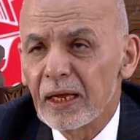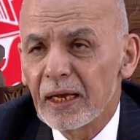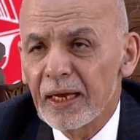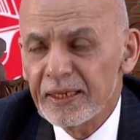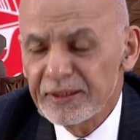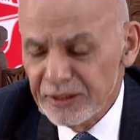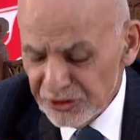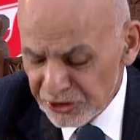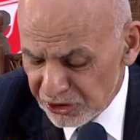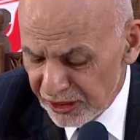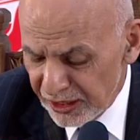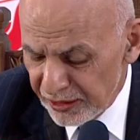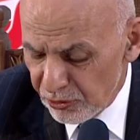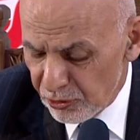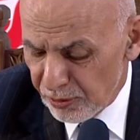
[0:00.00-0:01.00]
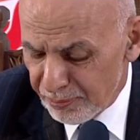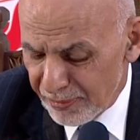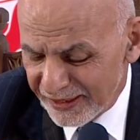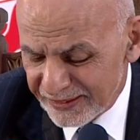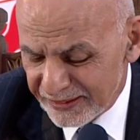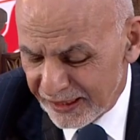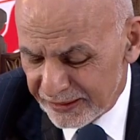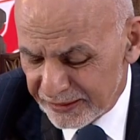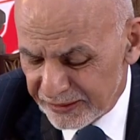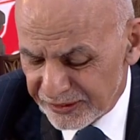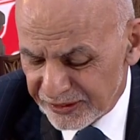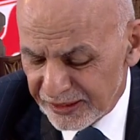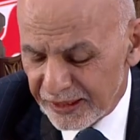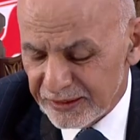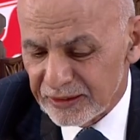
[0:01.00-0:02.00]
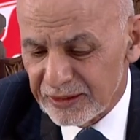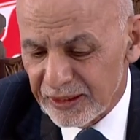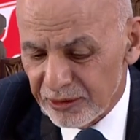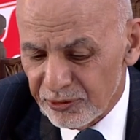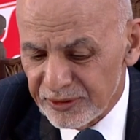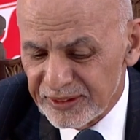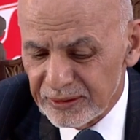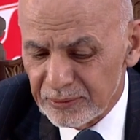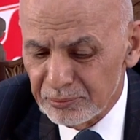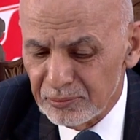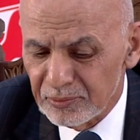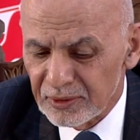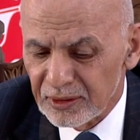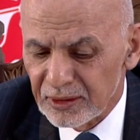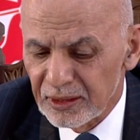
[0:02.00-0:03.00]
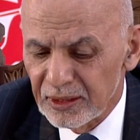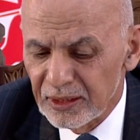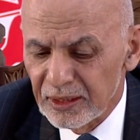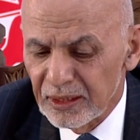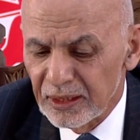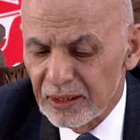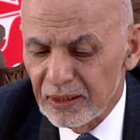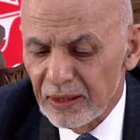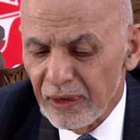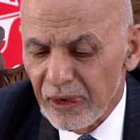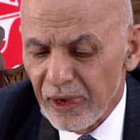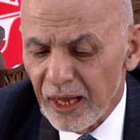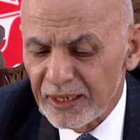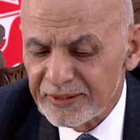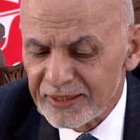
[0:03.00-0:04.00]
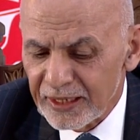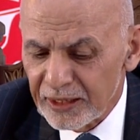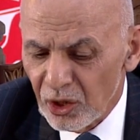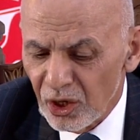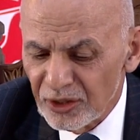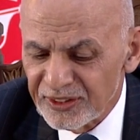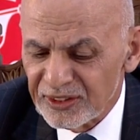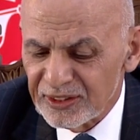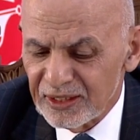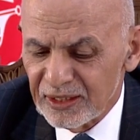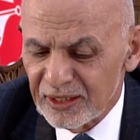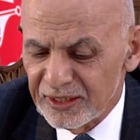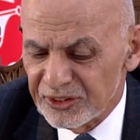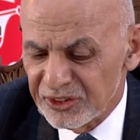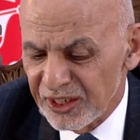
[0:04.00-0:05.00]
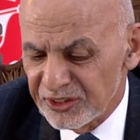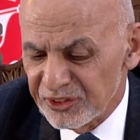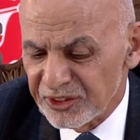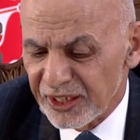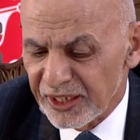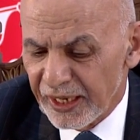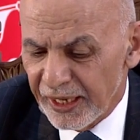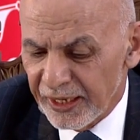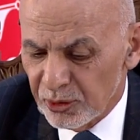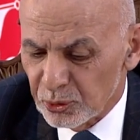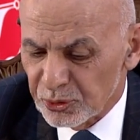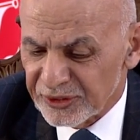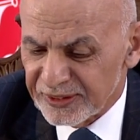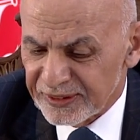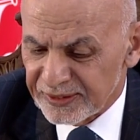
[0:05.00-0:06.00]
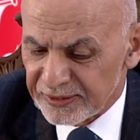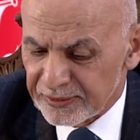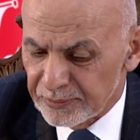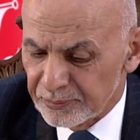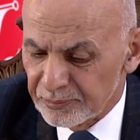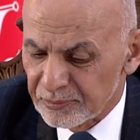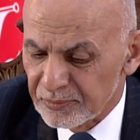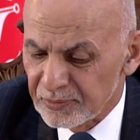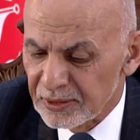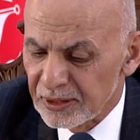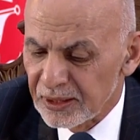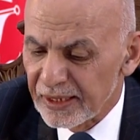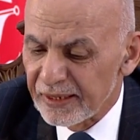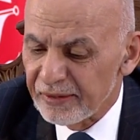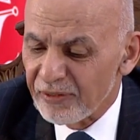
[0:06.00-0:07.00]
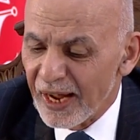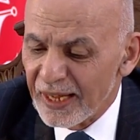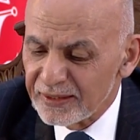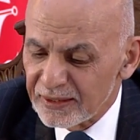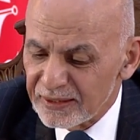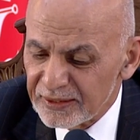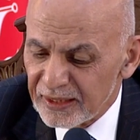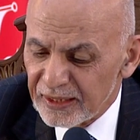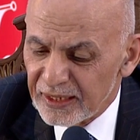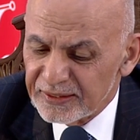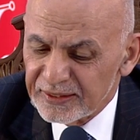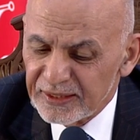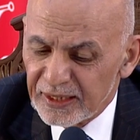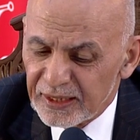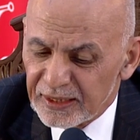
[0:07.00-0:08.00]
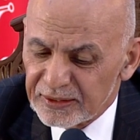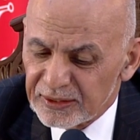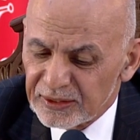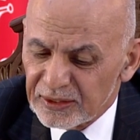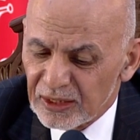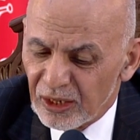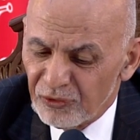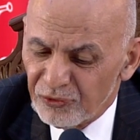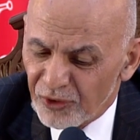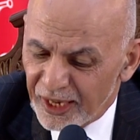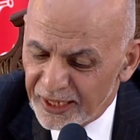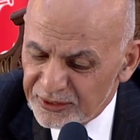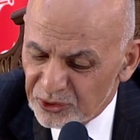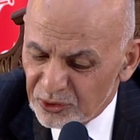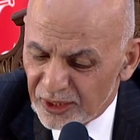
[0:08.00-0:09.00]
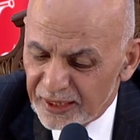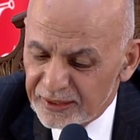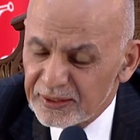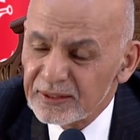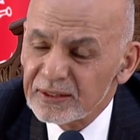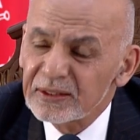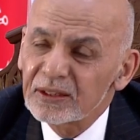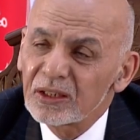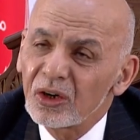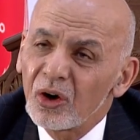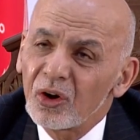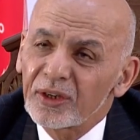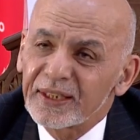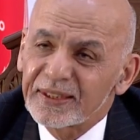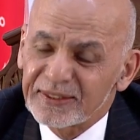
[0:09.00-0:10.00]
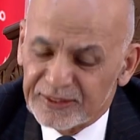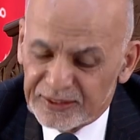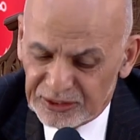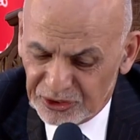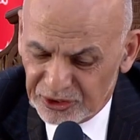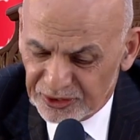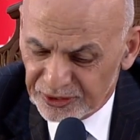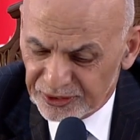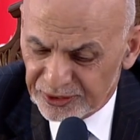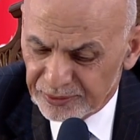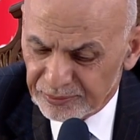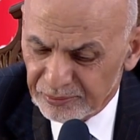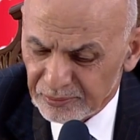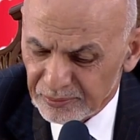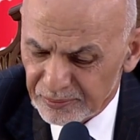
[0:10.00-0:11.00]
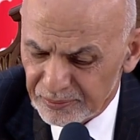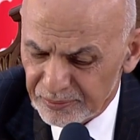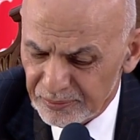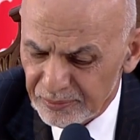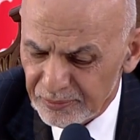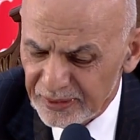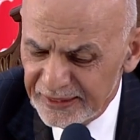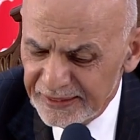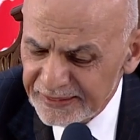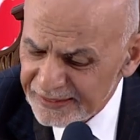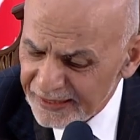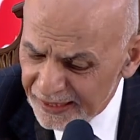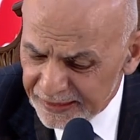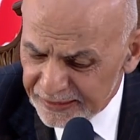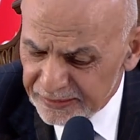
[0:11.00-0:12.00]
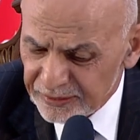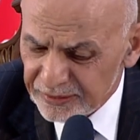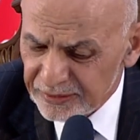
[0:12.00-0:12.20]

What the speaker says: Additionally, we must understand terrorism as a constantly changing ecosystem rather than a series of isolated organizations. Second,